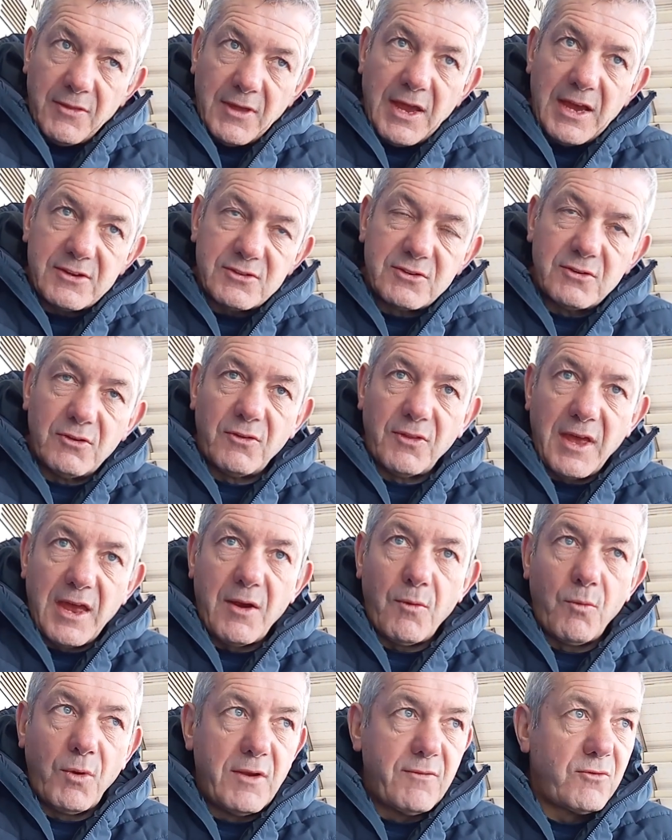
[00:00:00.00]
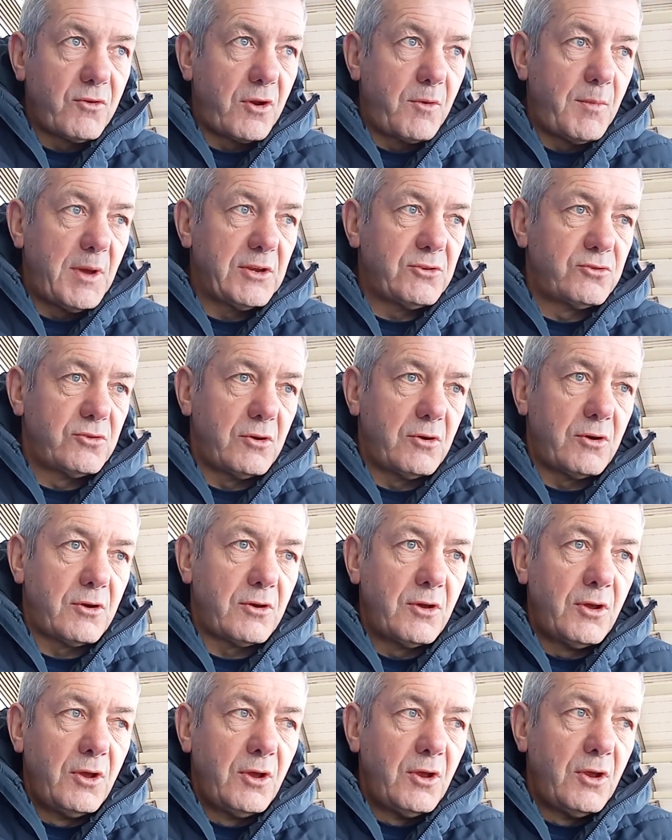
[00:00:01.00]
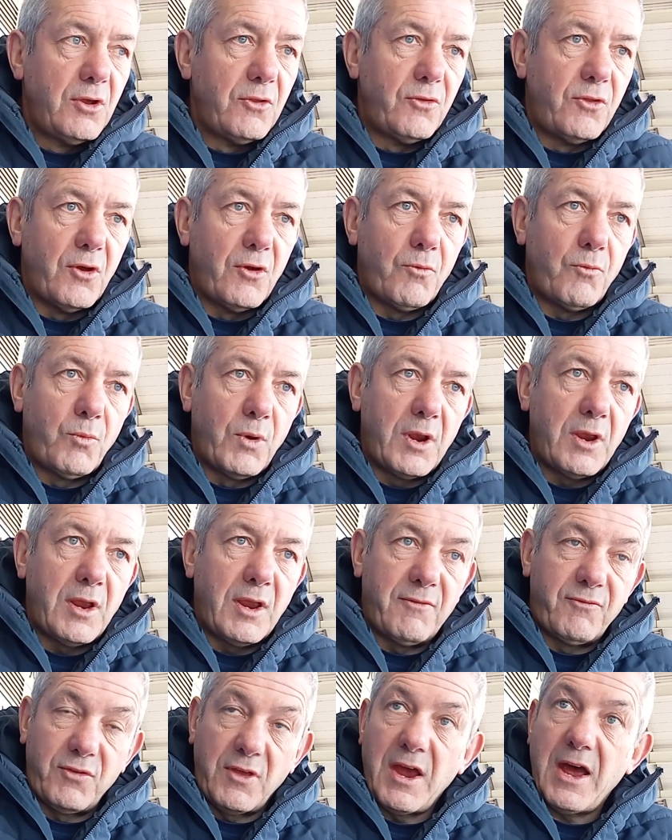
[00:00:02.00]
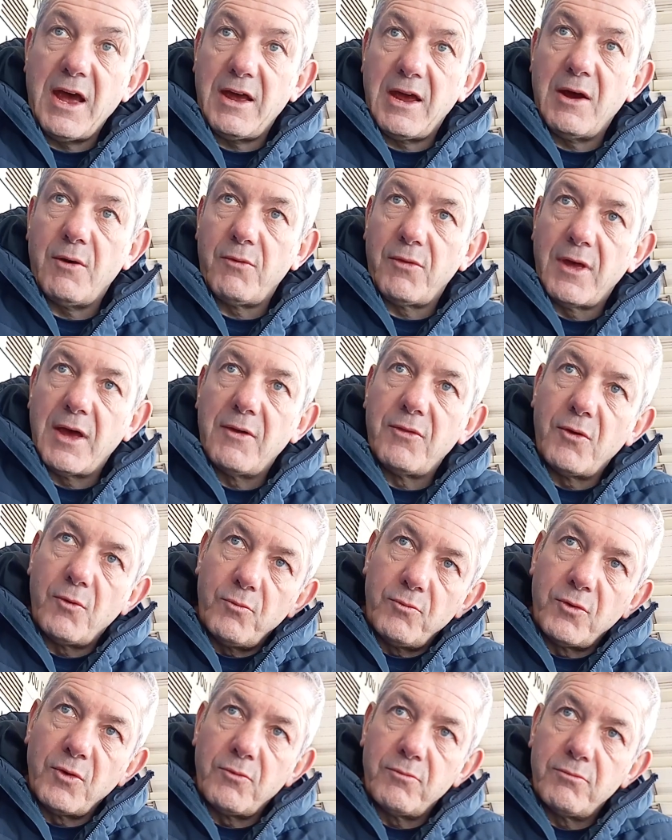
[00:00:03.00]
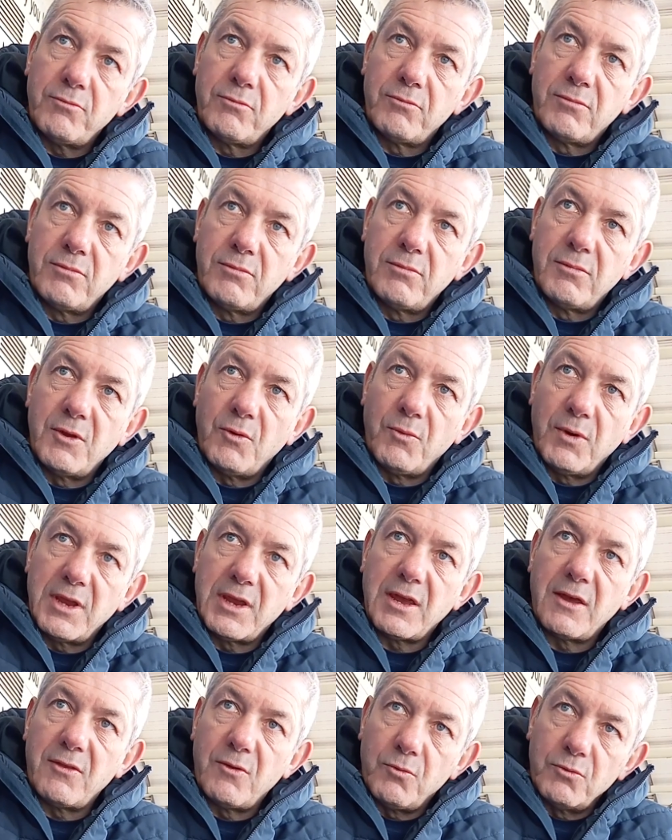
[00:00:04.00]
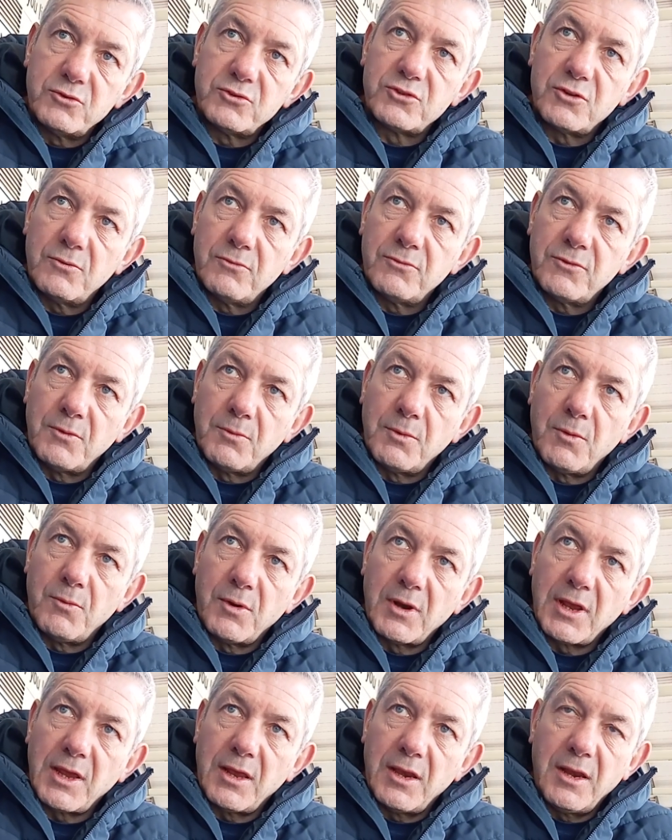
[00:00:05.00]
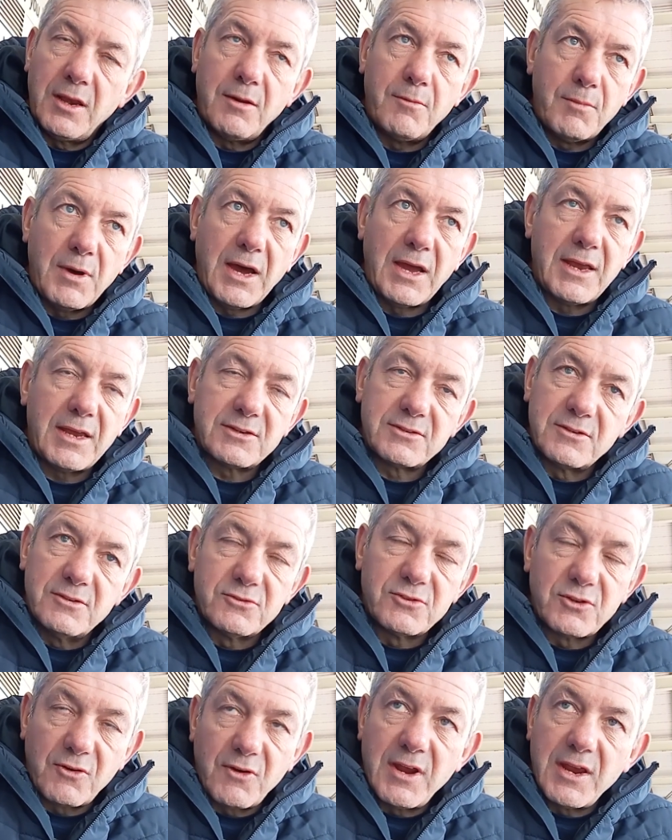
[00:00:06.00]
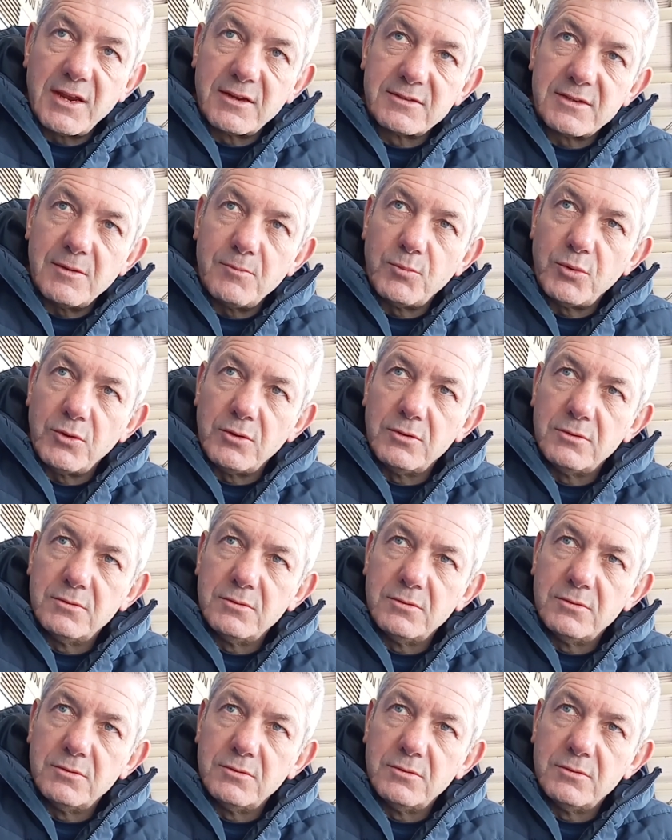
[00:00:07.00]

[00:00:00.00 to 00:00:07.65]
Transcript: they are still there, and we've got to make sure that if they are out there, that we get the ones that we want to get in. And Matty Ashton's a great example.